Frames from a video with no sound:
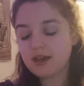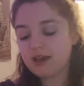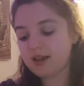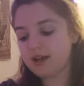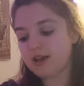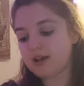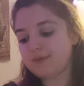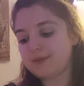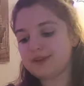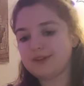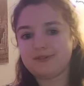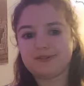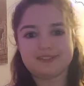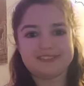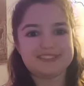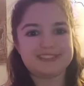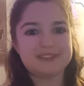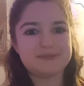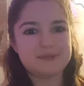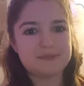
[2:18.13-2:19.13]
I know
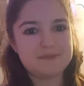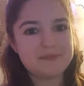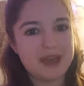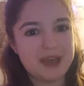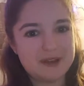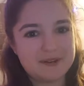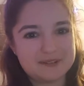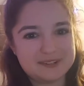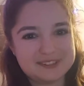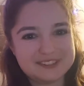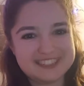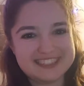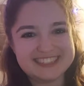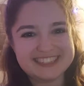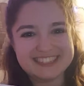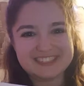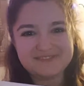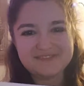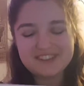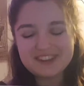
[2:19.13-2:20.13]
it's a little bit backwards in
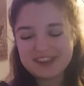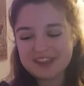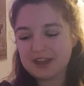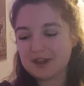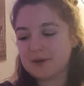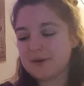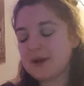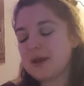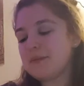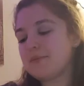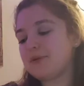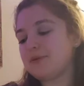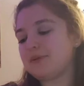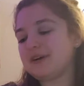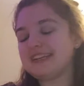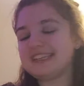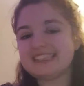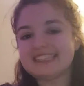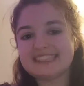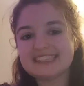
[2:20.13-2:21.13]
this video, but
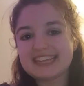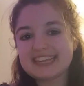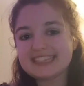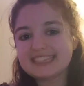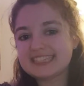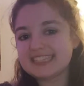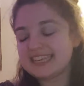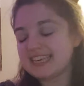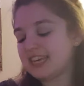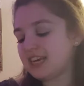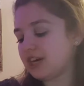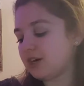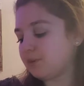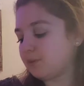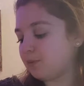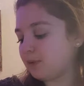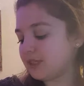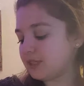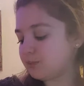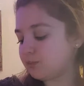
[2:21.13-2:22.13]
what it says here
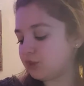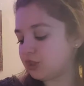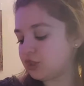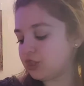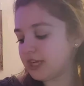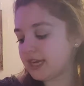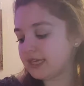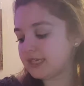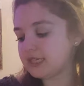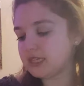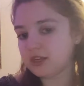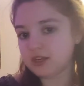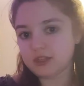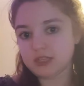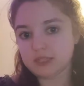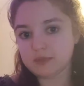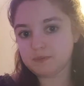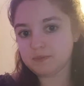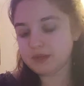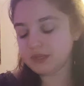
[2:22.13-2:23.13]
and what's projected on
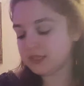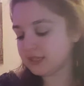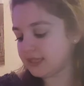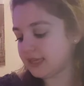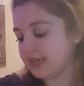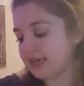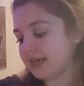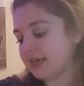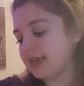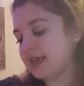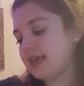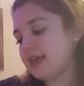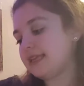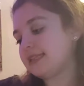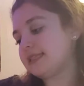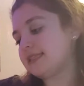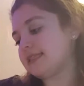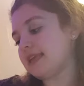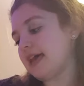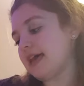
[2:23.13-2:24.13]
this building
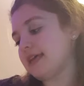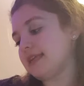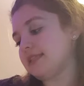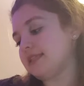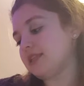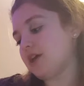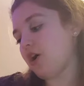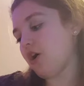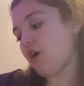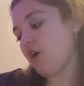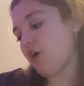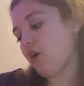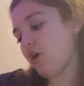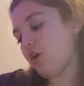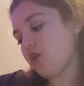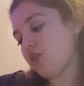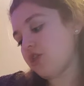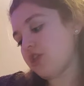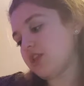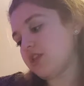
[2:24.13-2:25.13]
says,
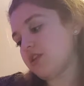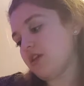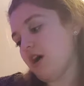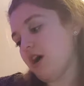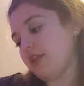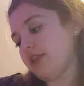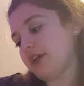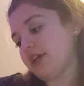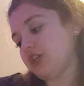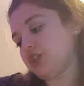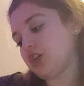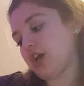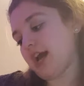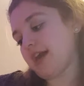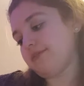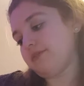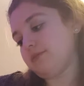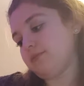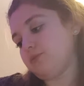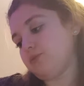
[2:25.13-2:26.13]
"All the knowledge
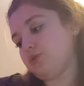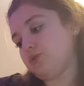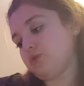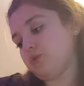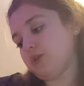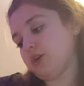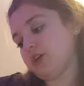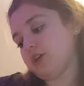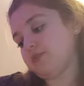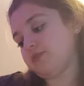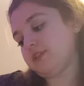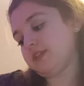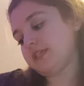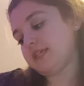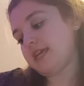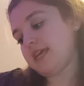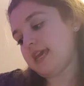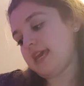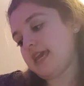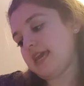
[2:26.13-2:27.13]
I've absorbed
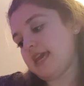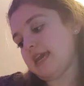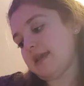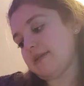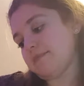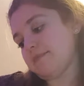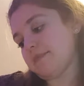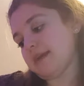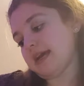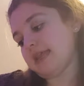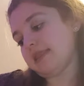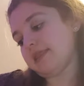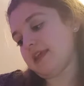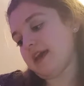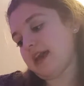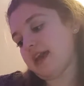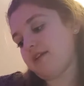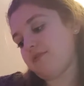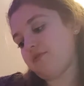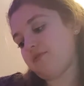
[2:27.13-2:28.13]
in my
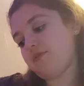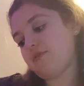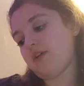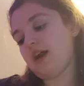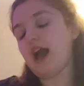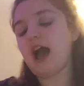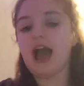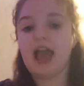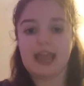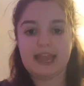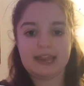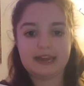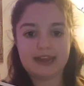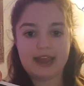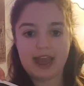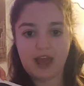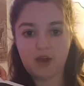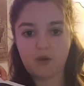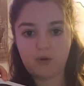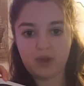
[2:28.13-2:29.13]
life, I
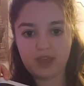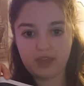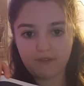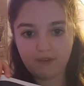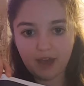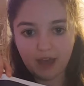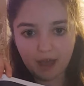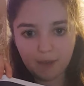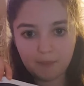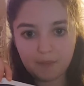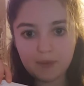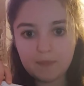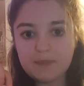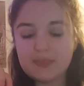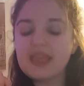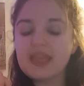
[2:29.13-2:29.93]
now give up."